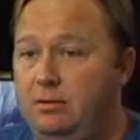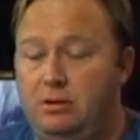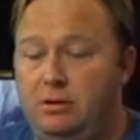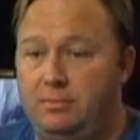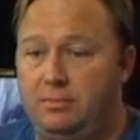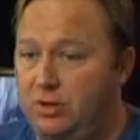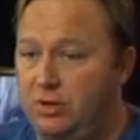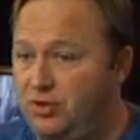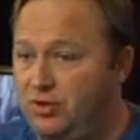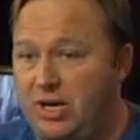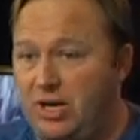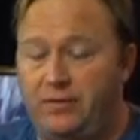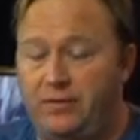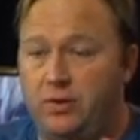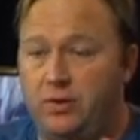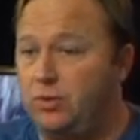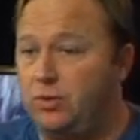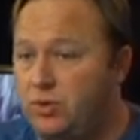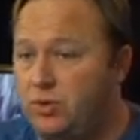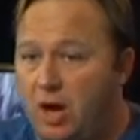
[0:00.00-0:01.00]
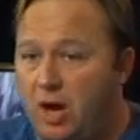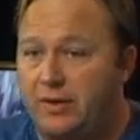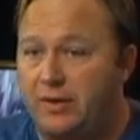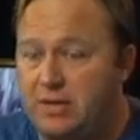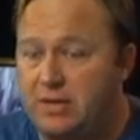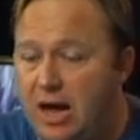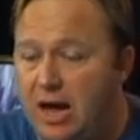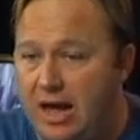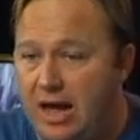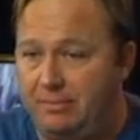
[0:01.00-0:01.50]
mean, you see it in the news all the
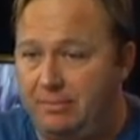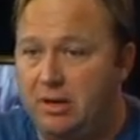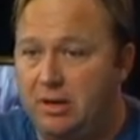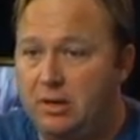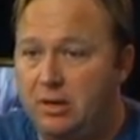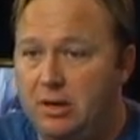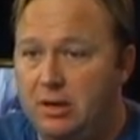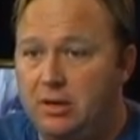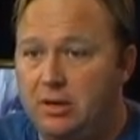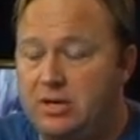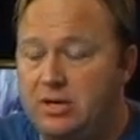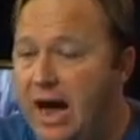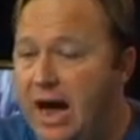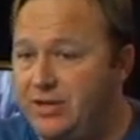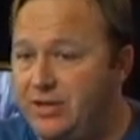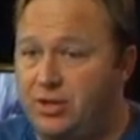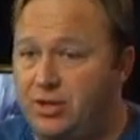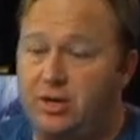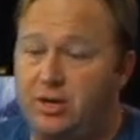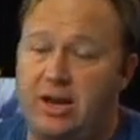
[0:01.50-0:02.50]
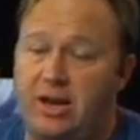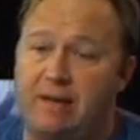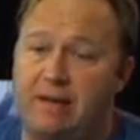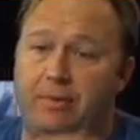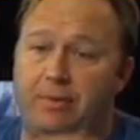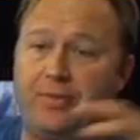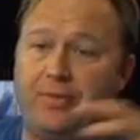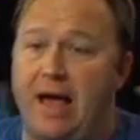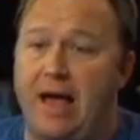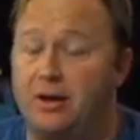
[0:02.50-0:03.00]
time. Tyson can have
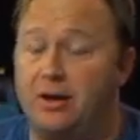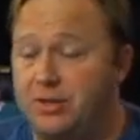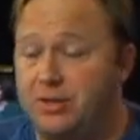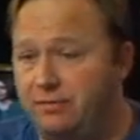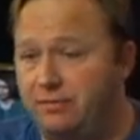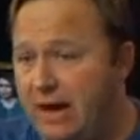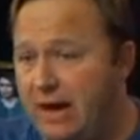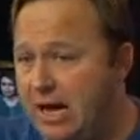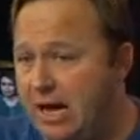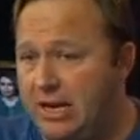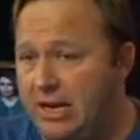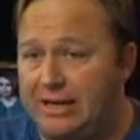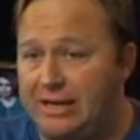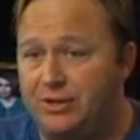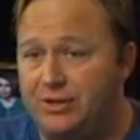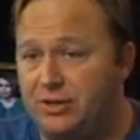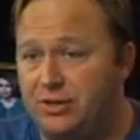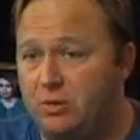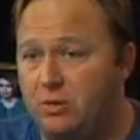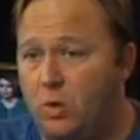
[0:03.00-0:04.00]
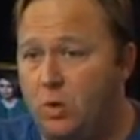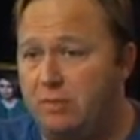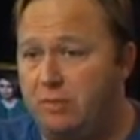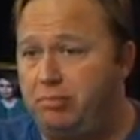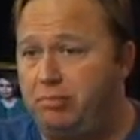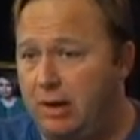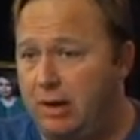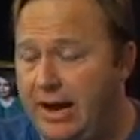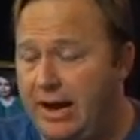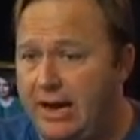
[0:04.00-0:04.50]
1,000 violations at one
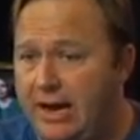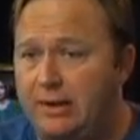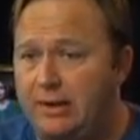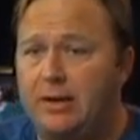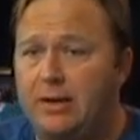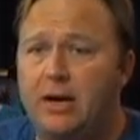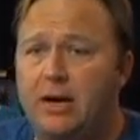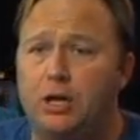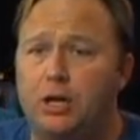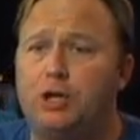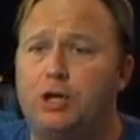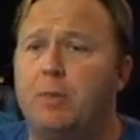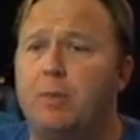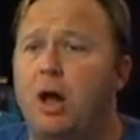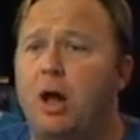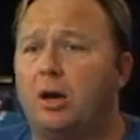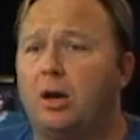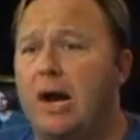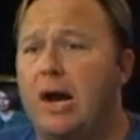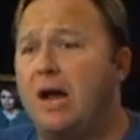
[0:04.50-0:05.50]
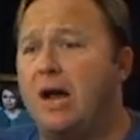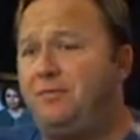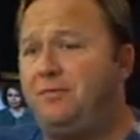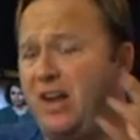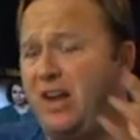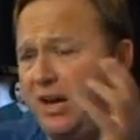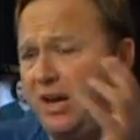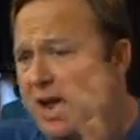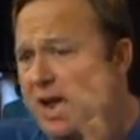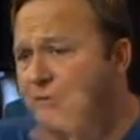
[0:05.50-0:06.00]
plant. A smaller
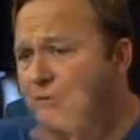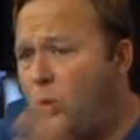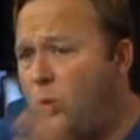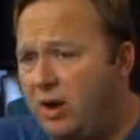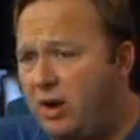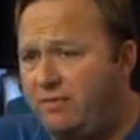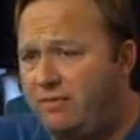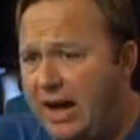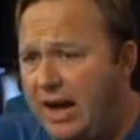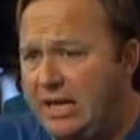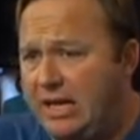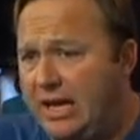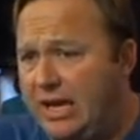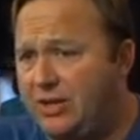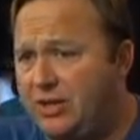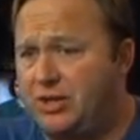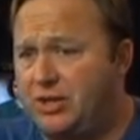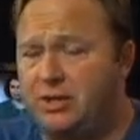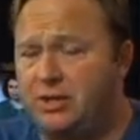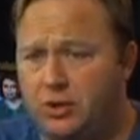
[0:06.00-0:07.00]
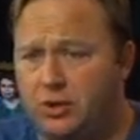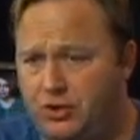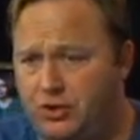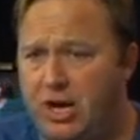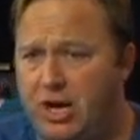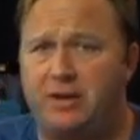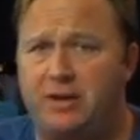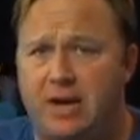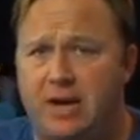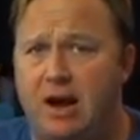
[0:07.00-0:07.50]
outfit can have one violation. They're
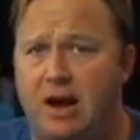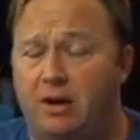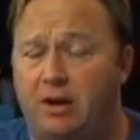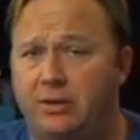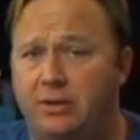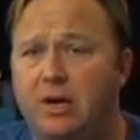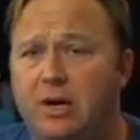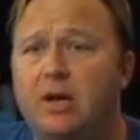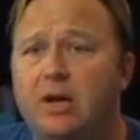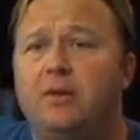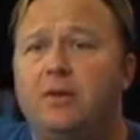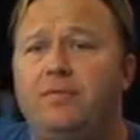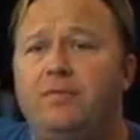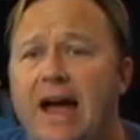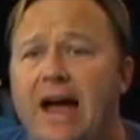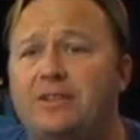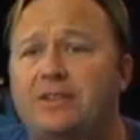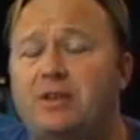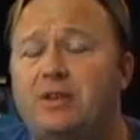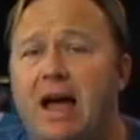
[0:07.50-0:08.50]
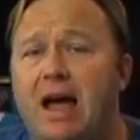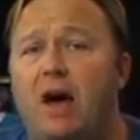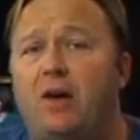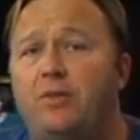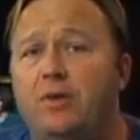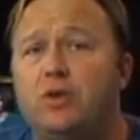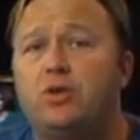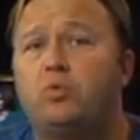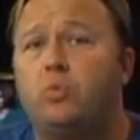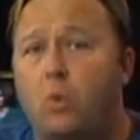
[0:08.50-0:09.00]
shut down. That's how
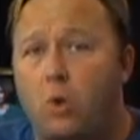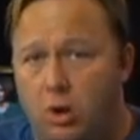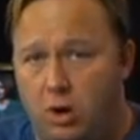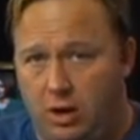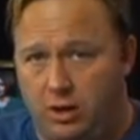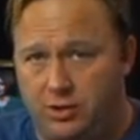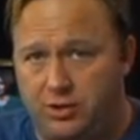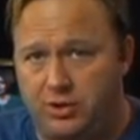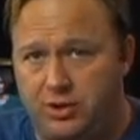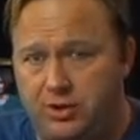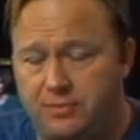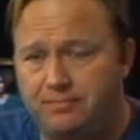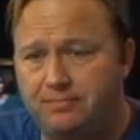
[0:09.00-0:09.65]
this works.